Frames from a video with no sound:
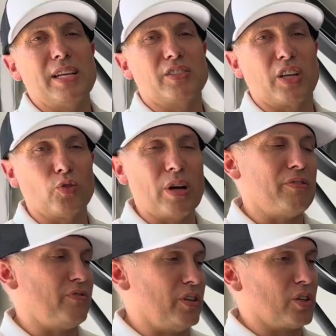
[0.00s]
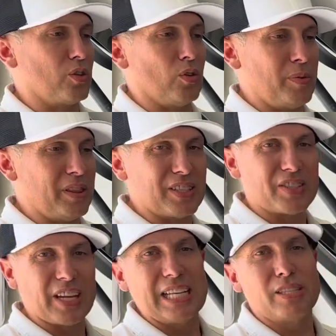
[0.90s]
is a great vehicle. I mean, the
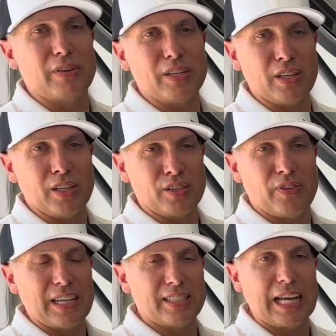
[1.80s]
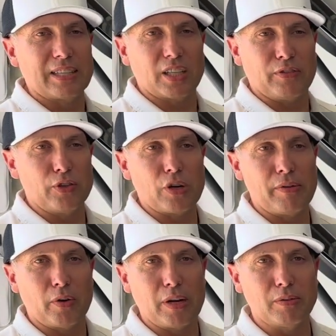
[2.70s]
size of it is fantastic for
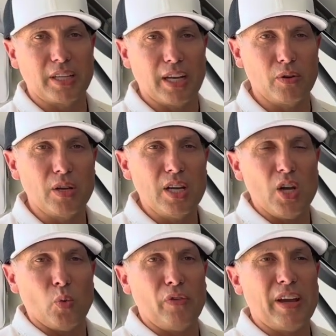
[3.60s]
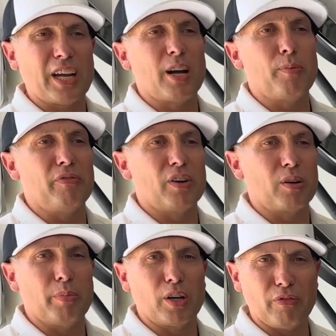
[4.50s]
driving around town. We've had a couple
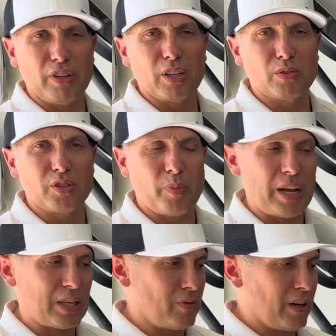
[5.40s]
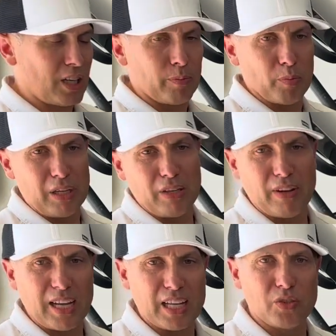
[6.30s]
bigger vehicles in the past. We've had a couple
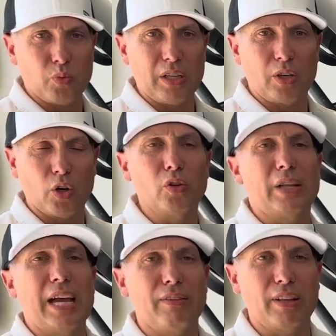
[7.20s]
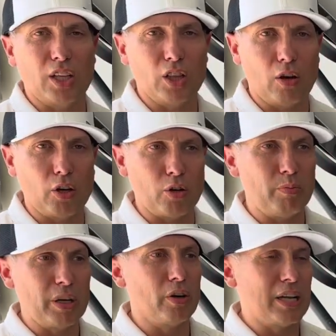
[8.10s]
minivans. We currently have like a longer,
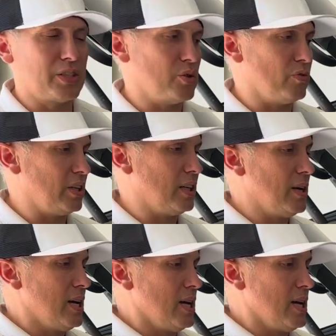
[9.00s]
bigger SUV.